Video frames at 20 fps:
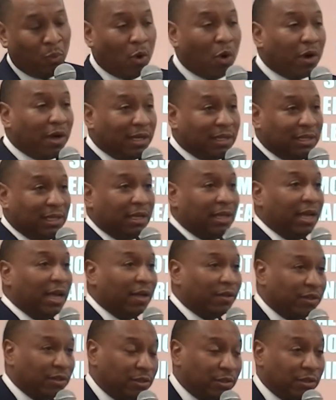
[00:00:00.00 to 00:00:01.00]
working
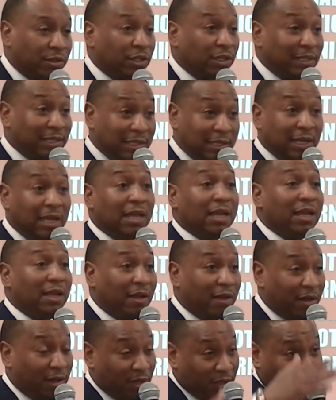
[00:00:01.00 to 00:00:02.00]
together to see,
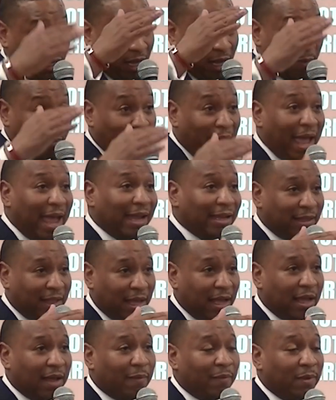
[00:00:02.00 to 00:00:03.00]
to unpack
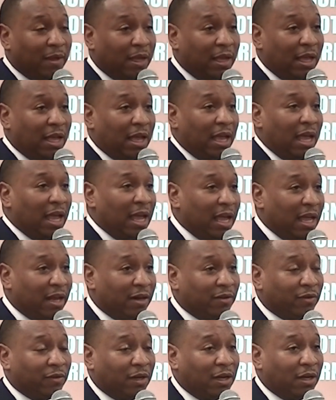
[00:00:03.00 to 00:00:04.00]
that. And
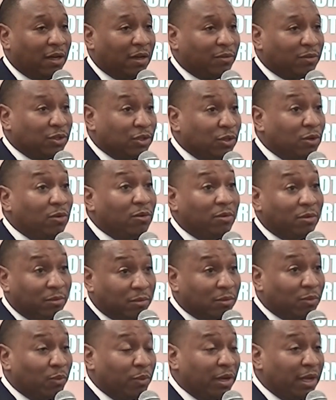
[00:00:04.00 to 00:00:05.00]
uh, soon
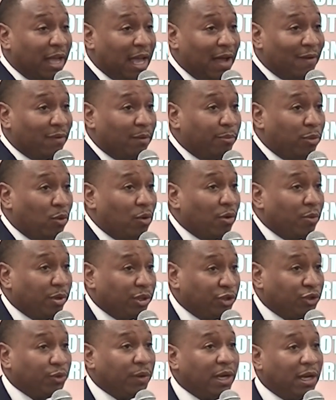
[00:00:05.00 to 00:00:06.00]
we'll have a board
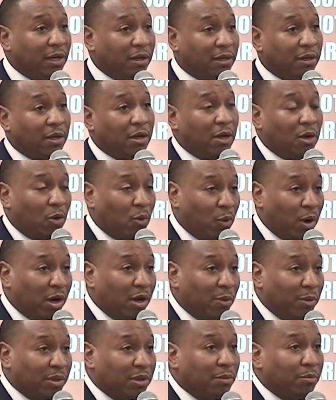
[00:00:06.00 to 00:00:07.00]
retreat,
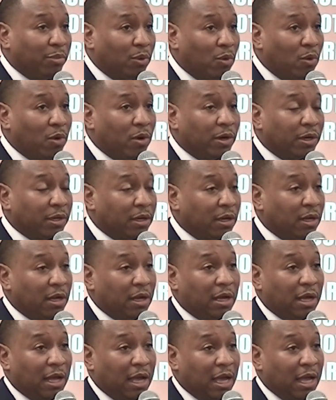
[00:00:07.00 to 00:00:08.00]
working with the board
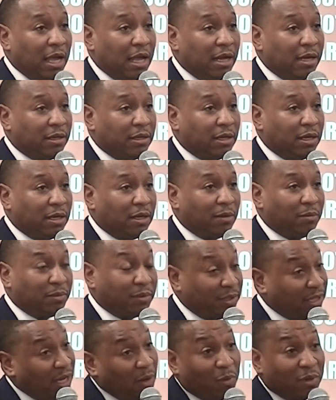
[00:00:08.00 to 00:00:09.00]
and uh,
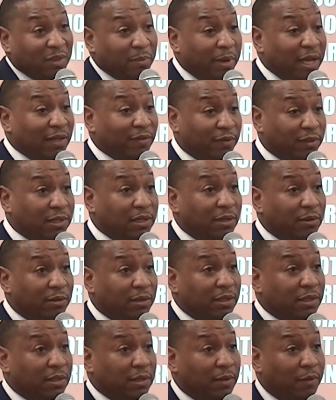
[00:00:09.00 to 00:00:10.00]
seeing what's best for
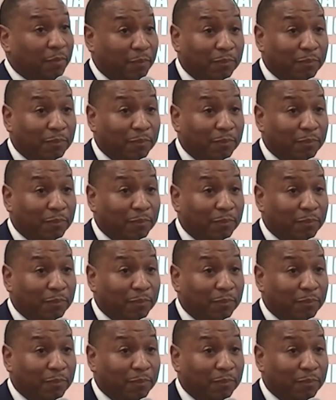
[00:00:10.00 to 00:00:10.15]
students.